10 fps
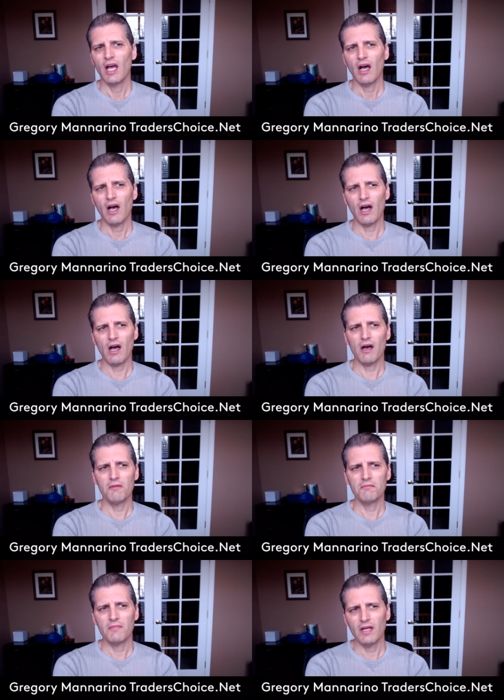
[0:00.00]
Um,
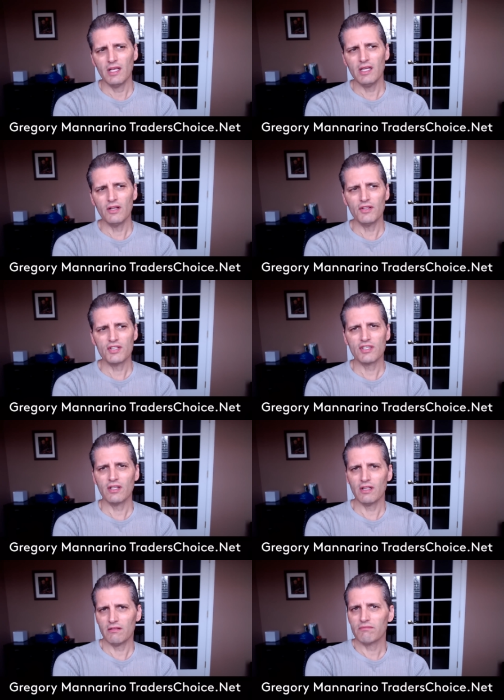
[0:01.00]
You know, there's still
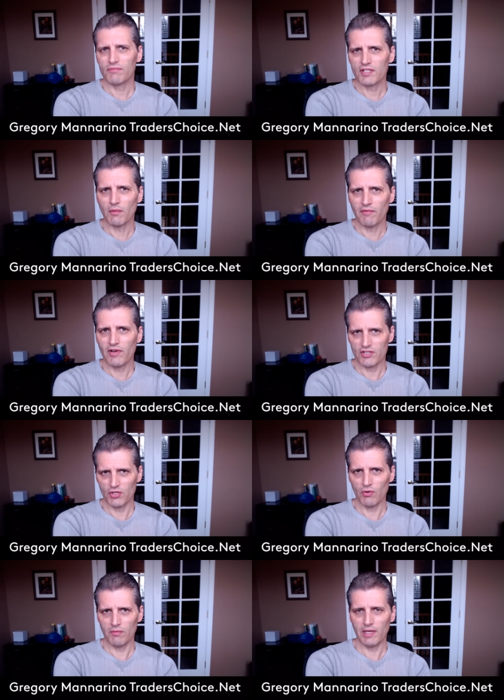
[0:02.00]
some of us, you
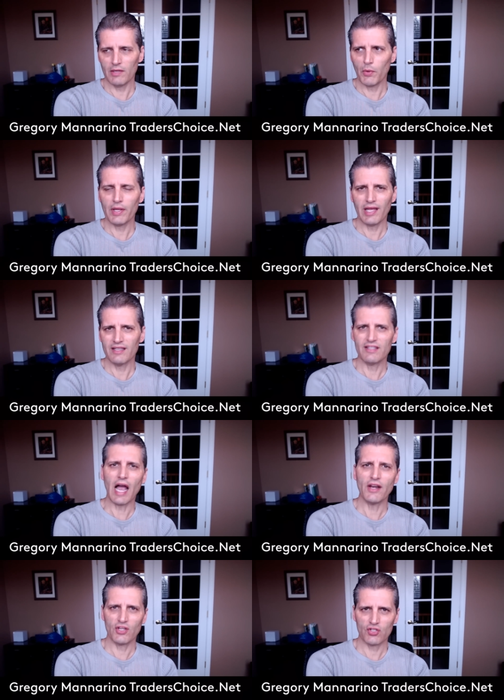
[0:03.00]
and me, we're like
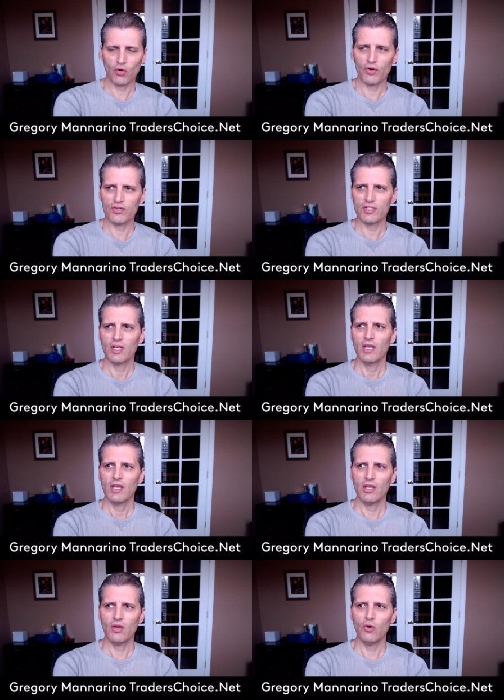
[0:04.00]
dinosaurs
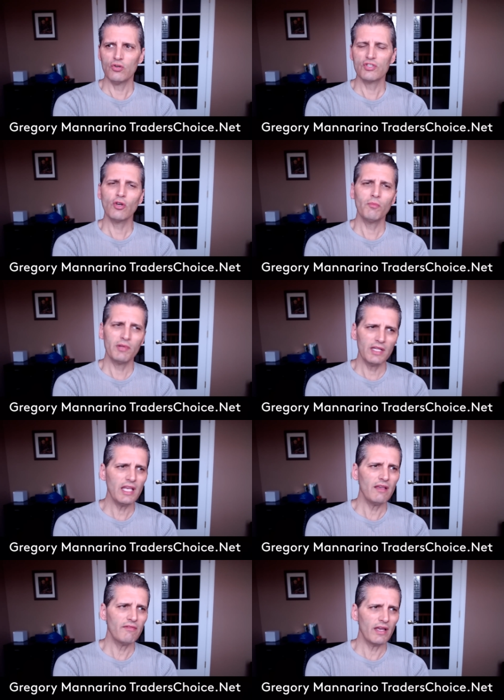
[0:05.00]
here who still
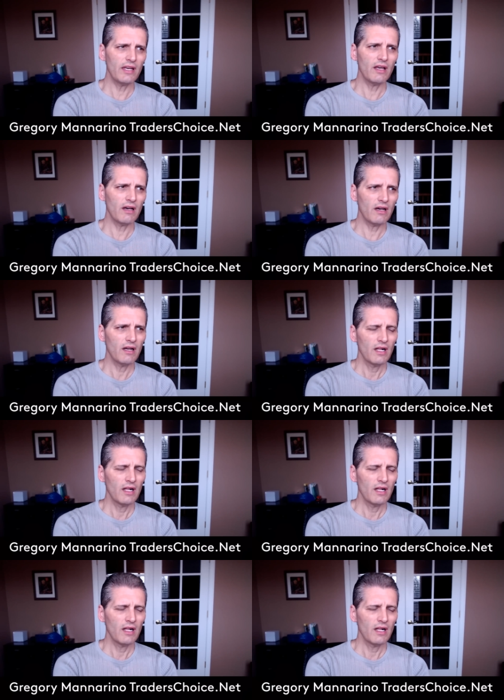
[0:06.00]
believe in a,